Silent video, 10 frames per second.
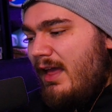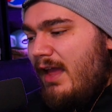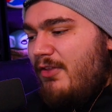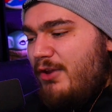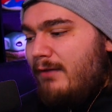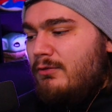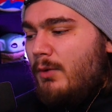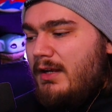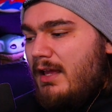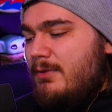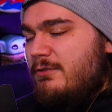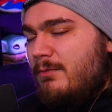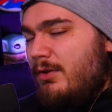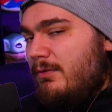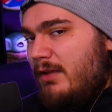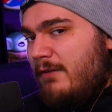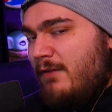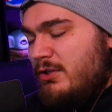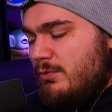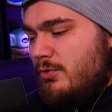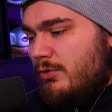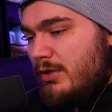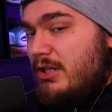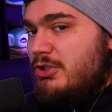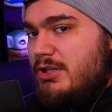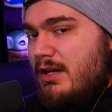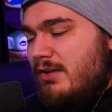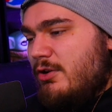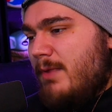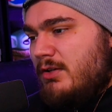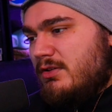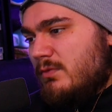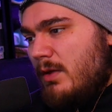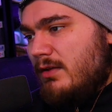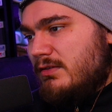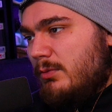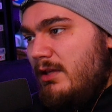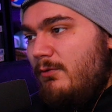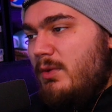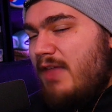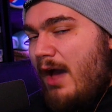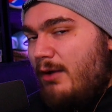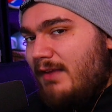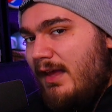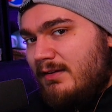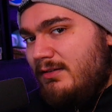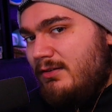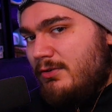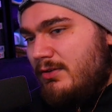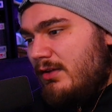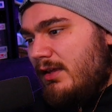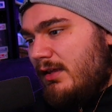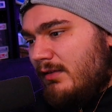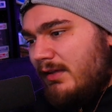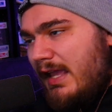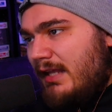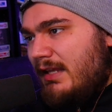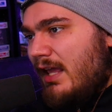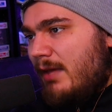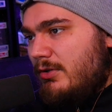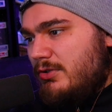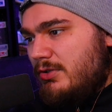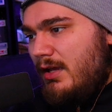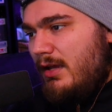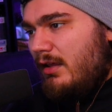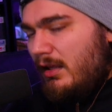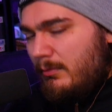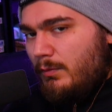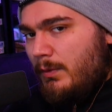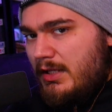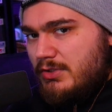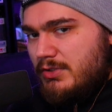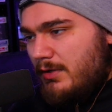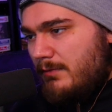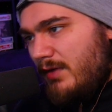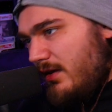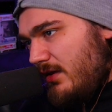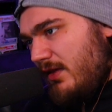And then you have 20 damage from the eventual Greninja on your bench as well. So even without attacking, you're dealing like 80 damage in between each turn. They